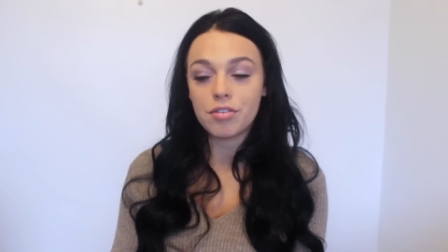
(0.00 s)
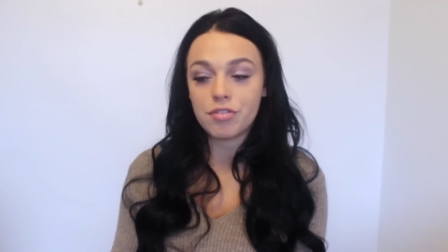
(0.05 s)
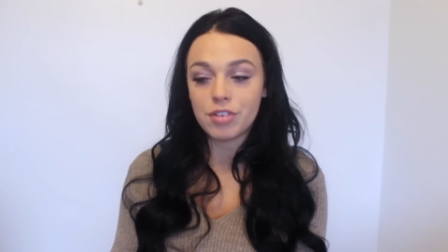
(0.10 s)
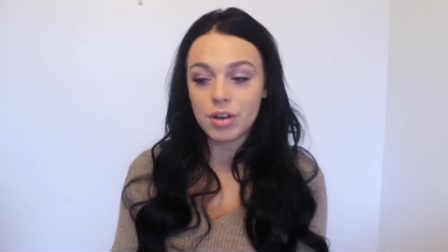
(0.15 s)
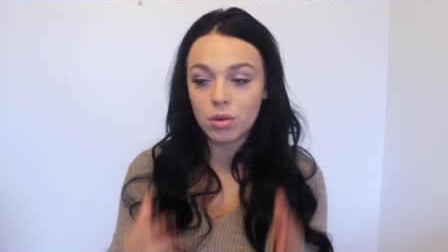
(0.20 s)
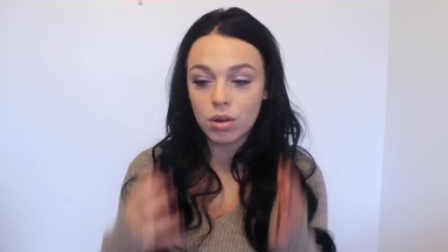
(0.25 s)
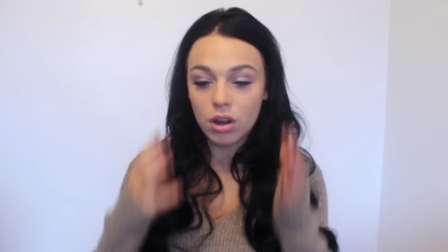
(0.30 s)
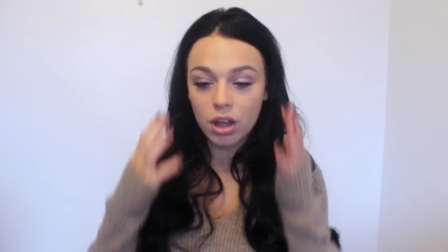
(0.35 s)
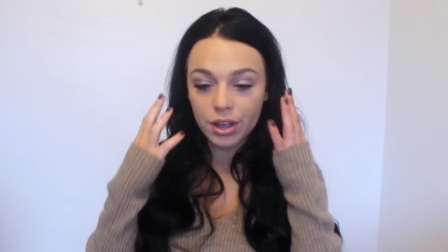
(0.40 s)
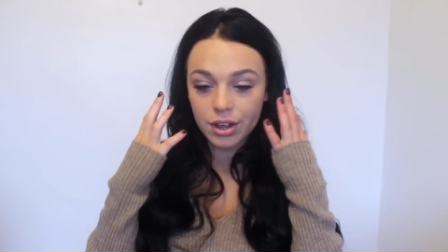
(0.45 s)
I
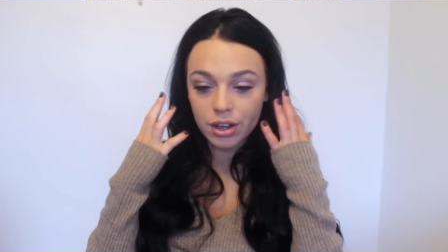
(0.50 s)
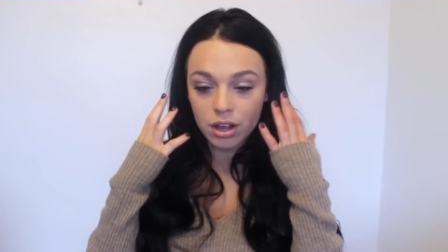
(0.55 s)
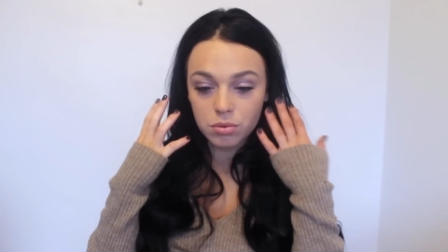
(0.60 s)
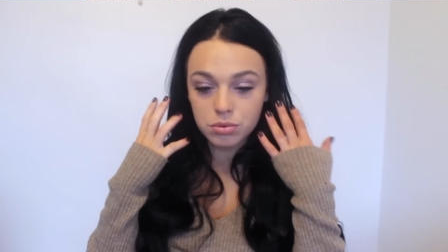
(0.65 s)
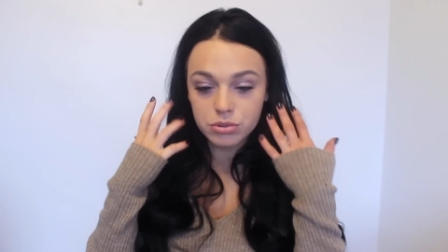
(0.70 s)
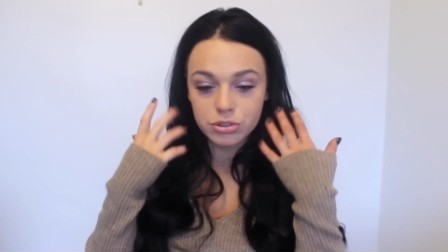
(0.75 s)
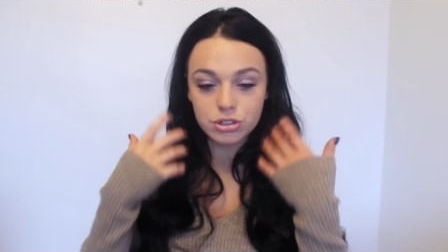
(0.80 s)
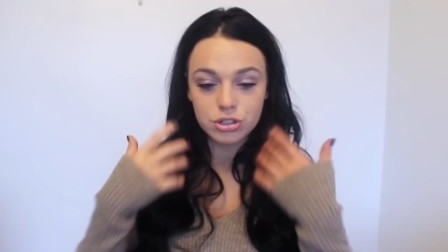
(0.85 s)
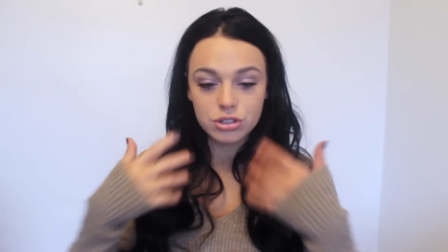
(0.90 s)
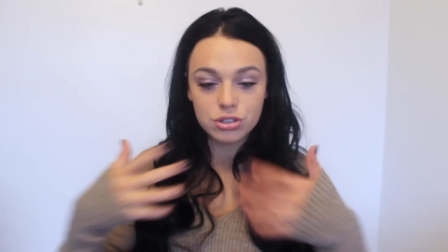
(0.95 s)
felt like I
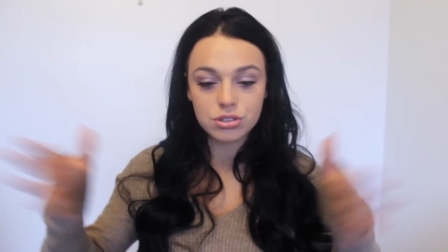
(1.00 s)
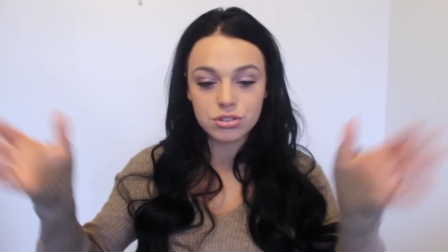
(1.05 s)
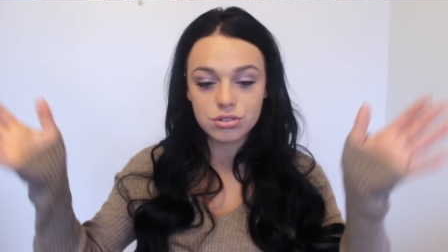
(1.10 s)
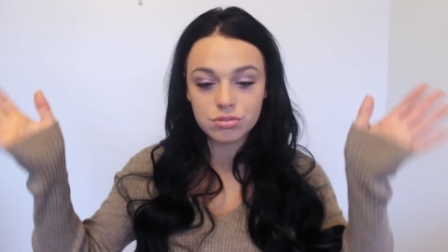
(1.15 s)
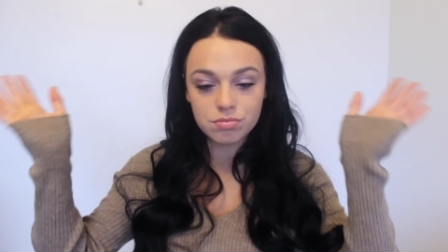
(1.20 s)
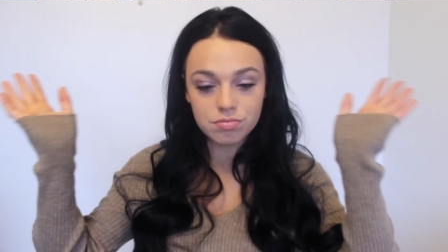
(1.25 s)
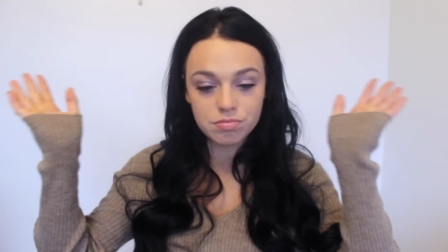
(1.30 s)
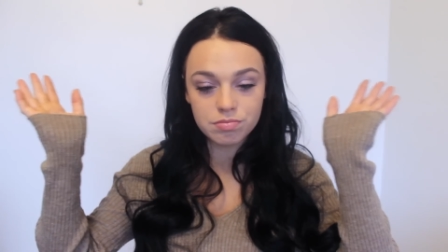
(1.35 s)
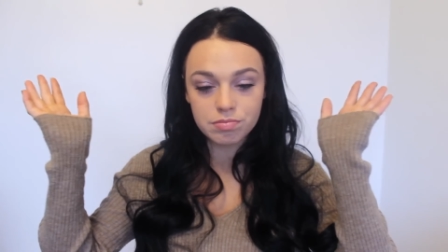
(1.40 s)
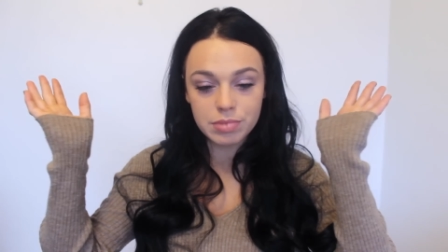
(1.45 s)
was
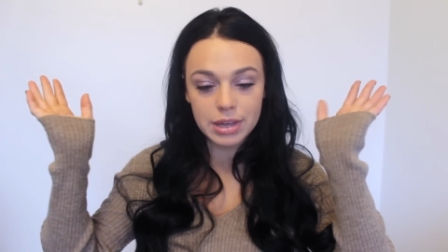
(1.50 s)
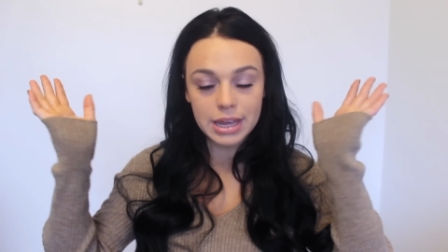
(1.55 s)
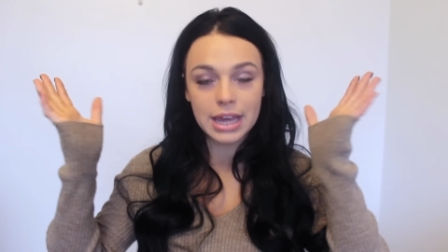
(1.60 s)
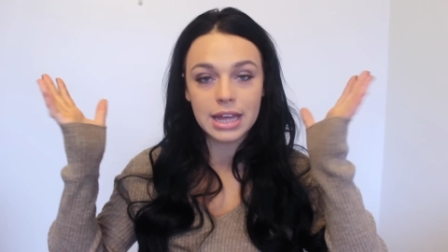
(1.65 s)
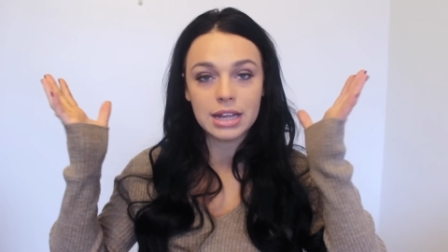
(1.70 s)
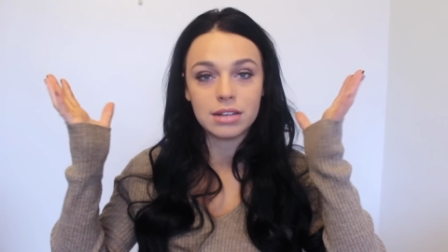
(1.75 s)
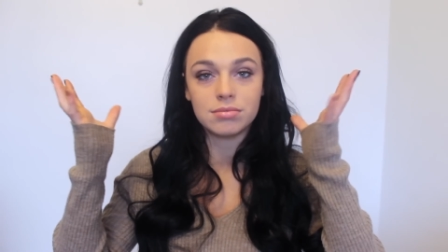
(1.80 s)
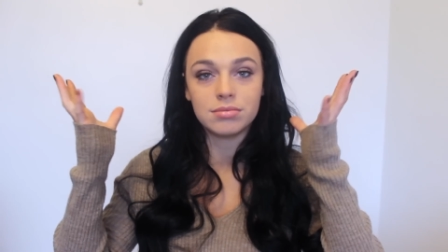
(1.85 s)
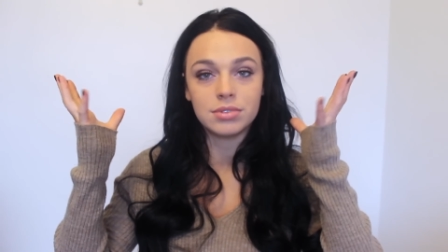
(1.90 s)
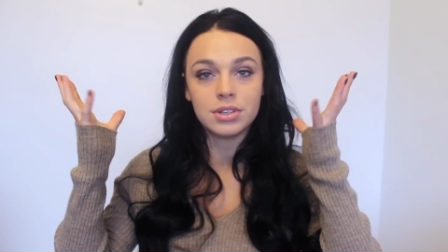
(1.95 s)
just
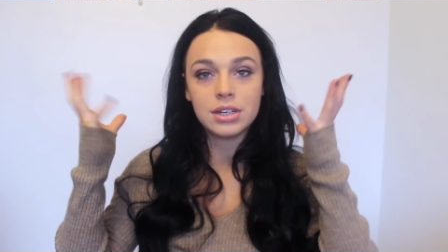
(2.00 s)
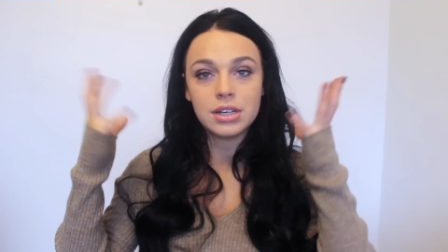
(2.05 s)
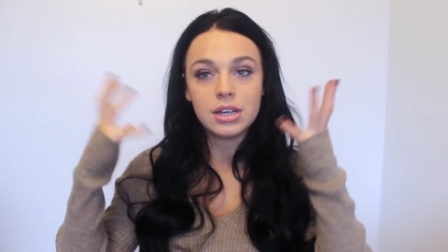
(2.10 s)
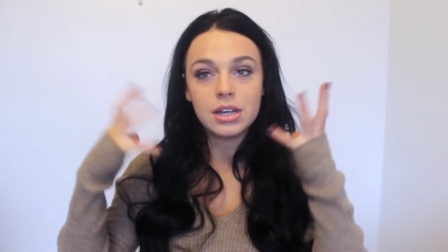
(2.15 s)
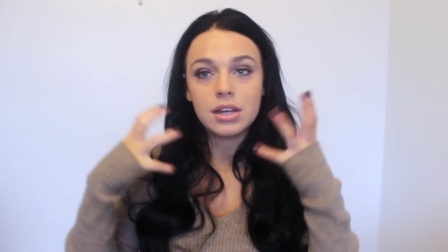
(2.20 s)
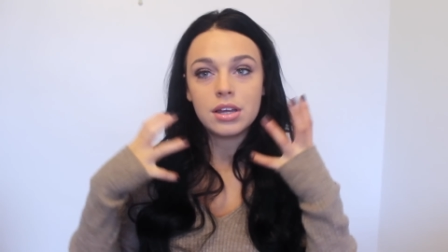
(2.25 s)
being